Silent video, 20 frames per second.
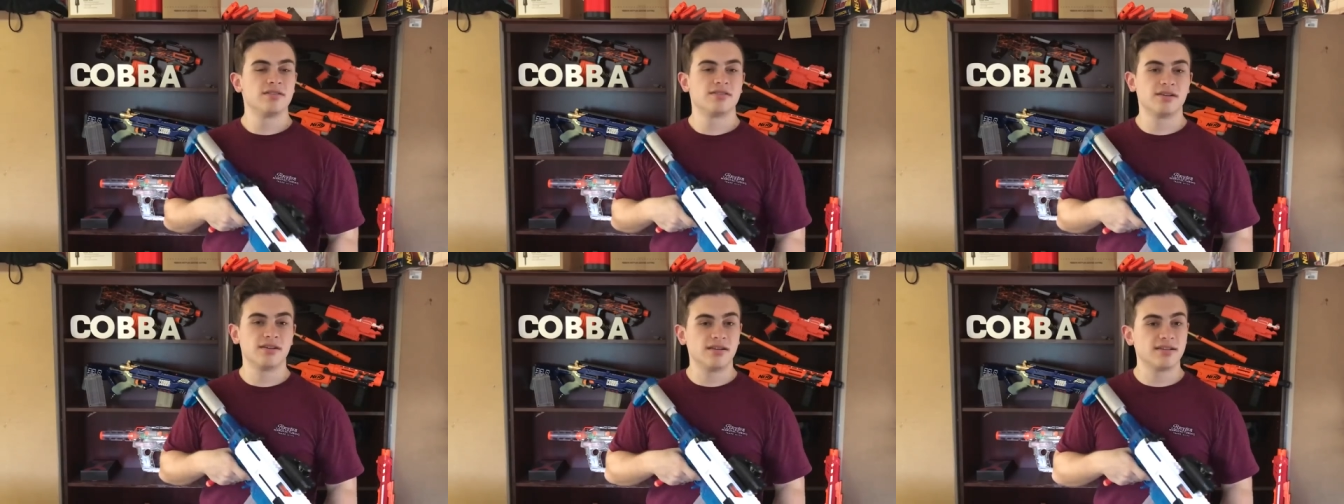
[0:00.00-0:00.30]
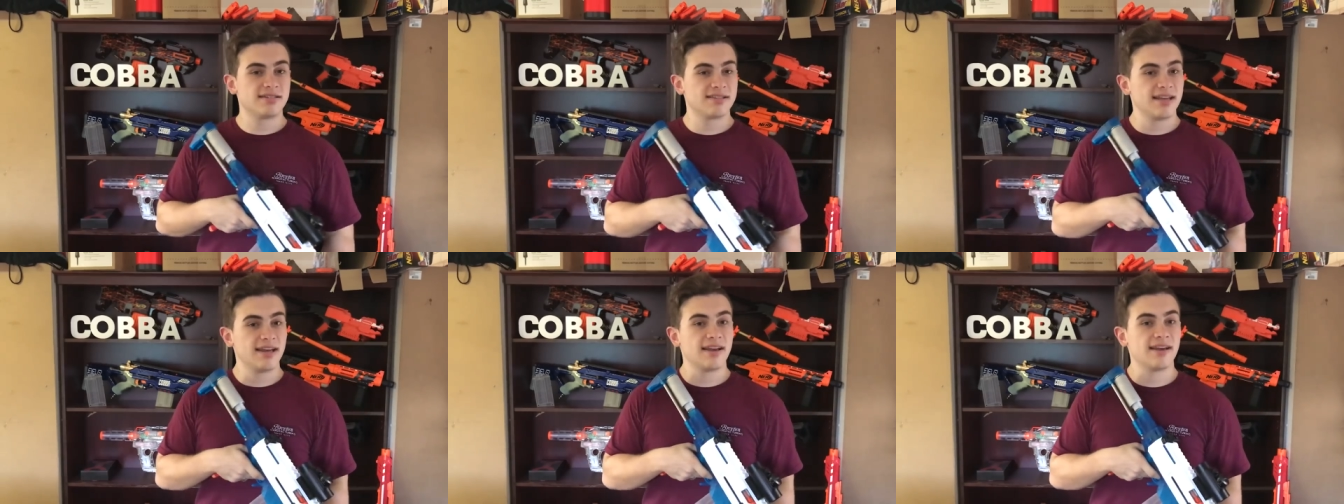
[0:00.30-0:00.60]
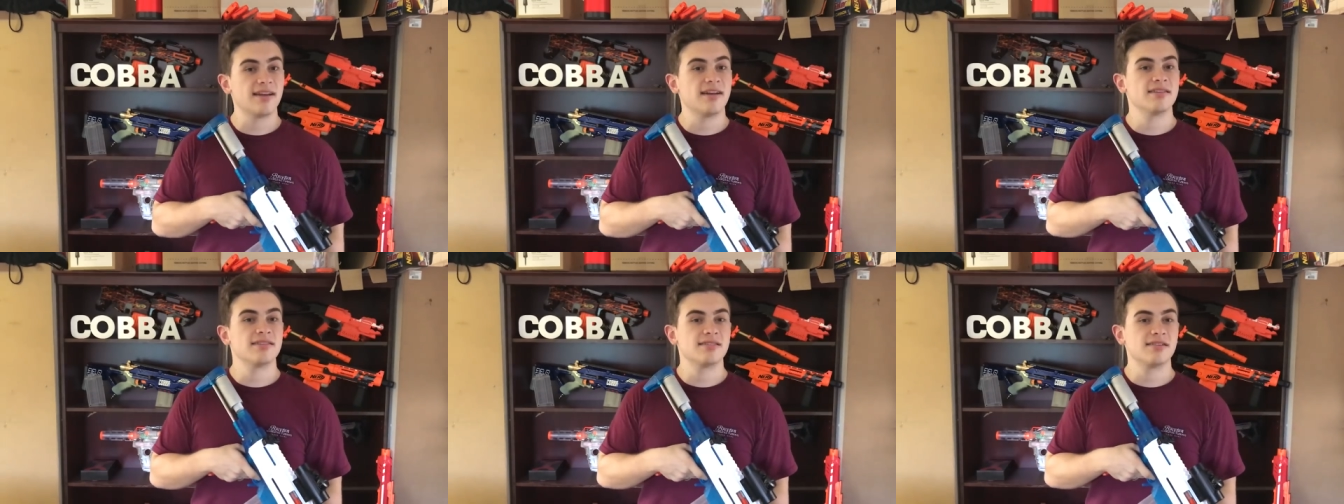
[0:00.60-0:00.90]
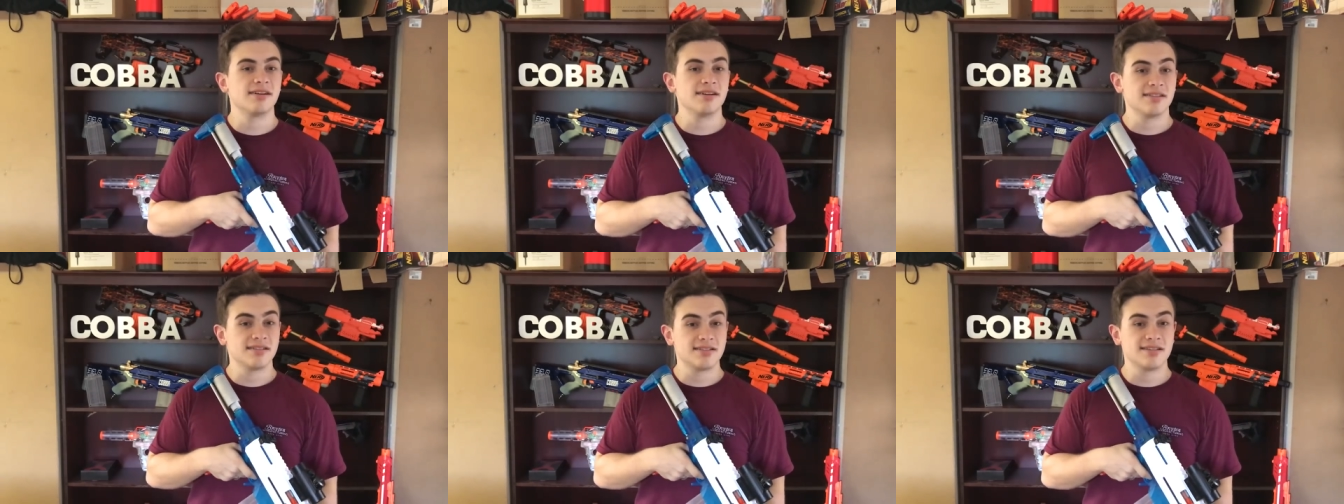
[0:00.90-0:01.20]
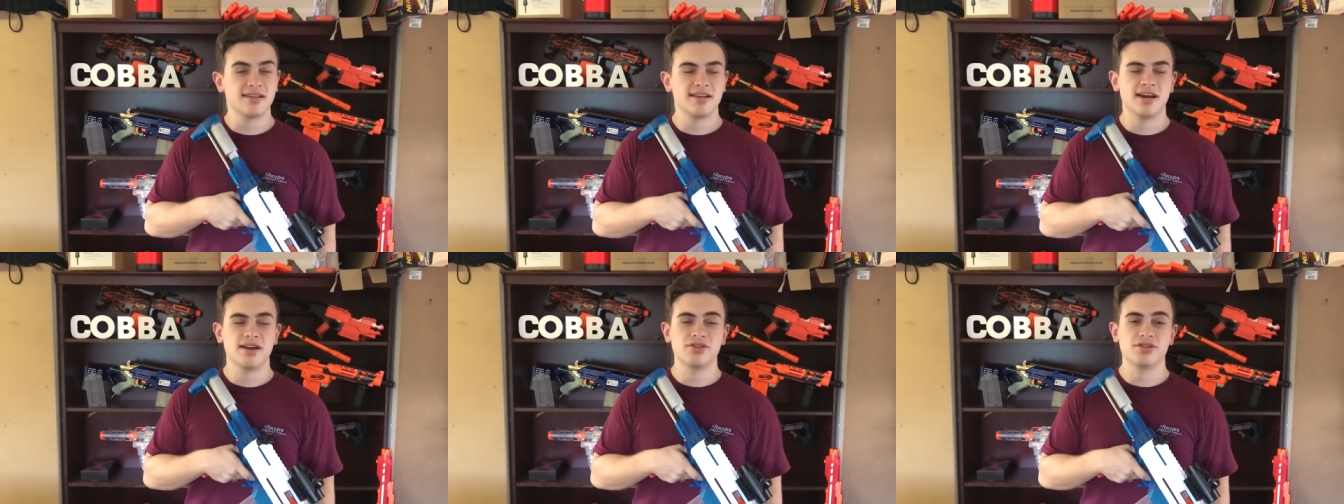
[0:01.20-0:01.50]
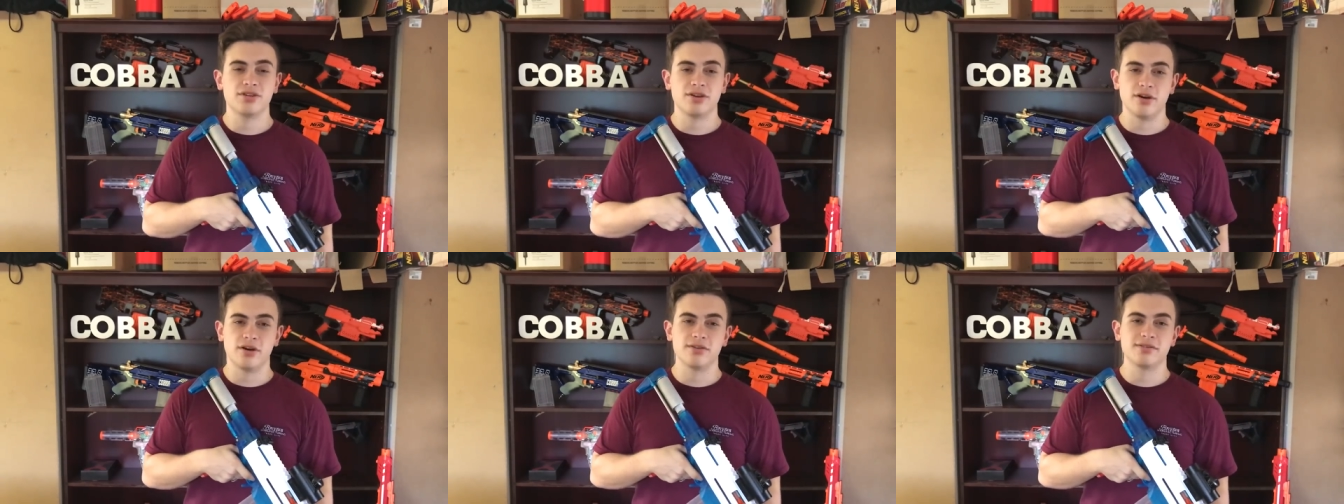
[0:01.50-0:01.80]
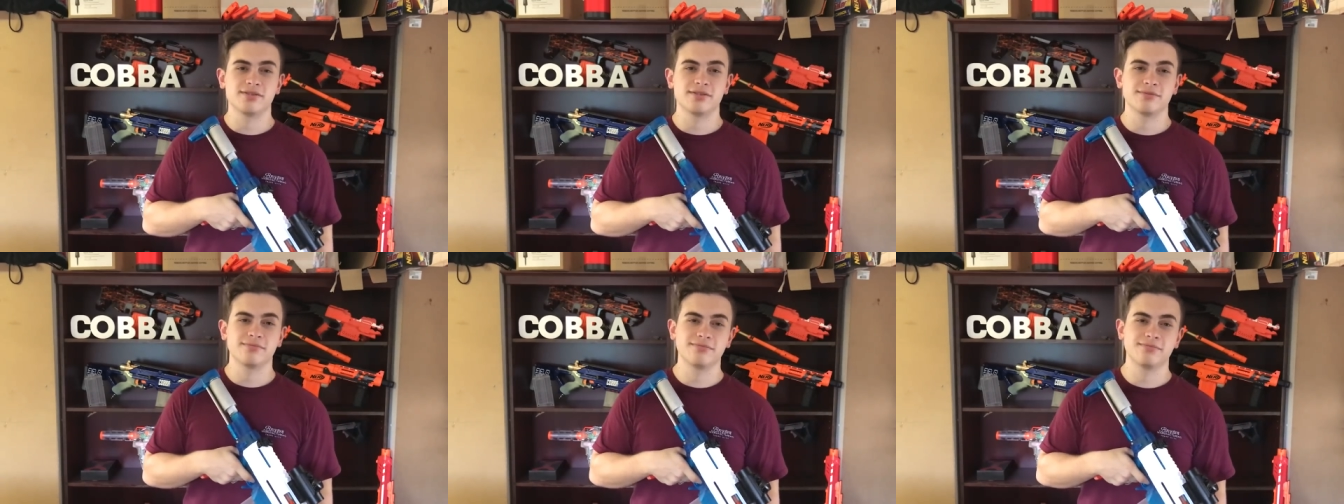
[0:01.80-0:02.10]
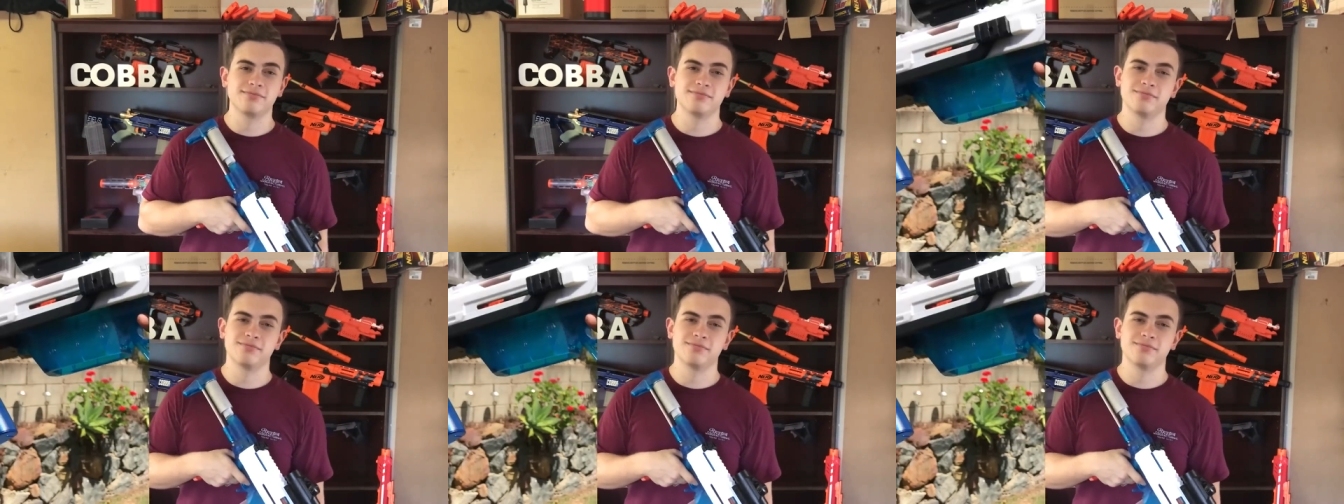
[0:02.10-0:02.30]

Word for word: So let's take it outside and see how she goes.